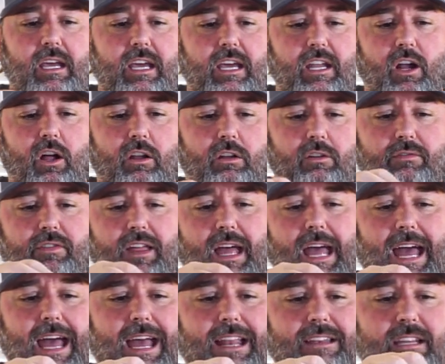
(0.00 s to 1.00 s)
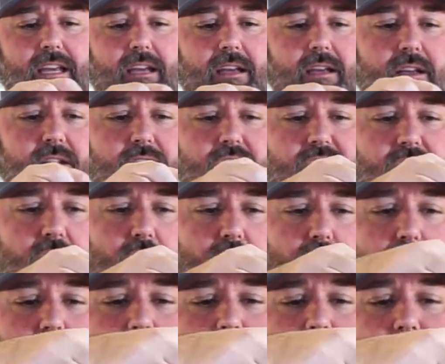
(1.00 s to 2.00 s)
and all of that.
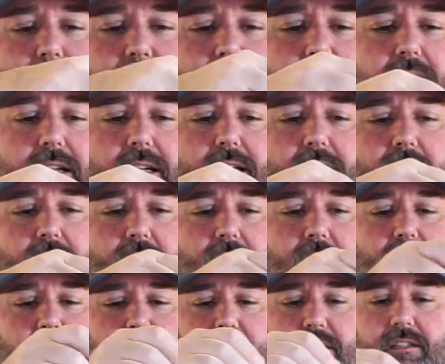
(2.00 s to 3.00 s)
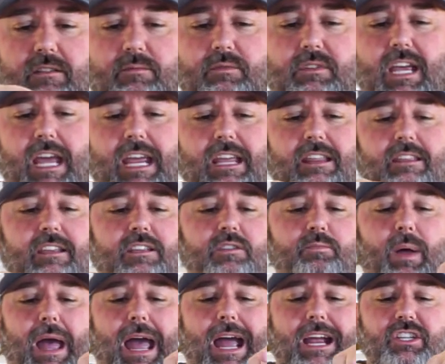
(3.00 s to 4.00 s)
So let's take this
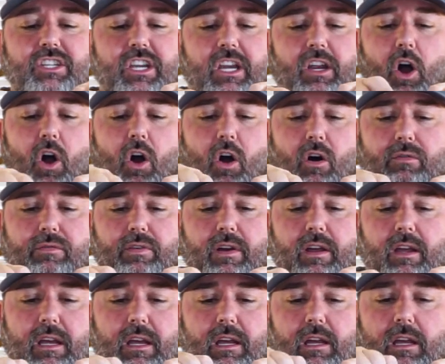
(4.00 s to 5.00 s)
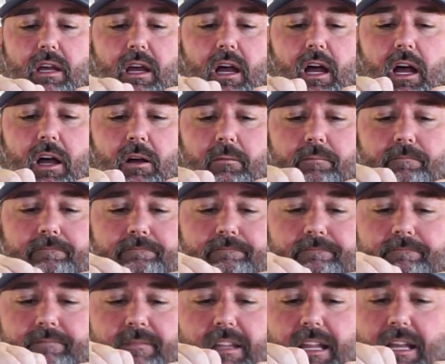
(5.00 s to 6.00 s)
packaging off. Um,
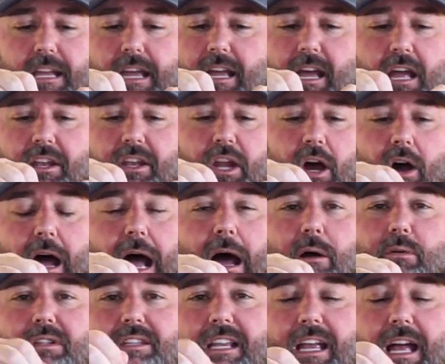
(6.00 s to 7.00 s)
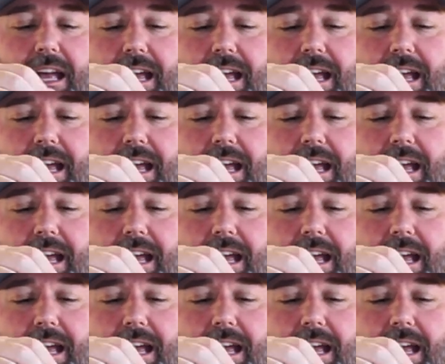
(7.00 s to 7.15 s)
no, I was...